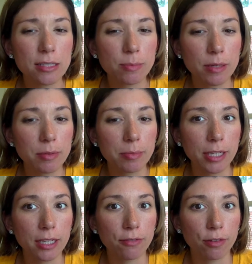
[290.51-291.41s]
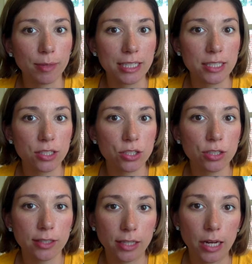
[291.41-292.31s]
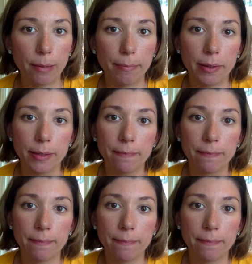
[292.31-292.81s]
baby blanket for my sister-in-law, but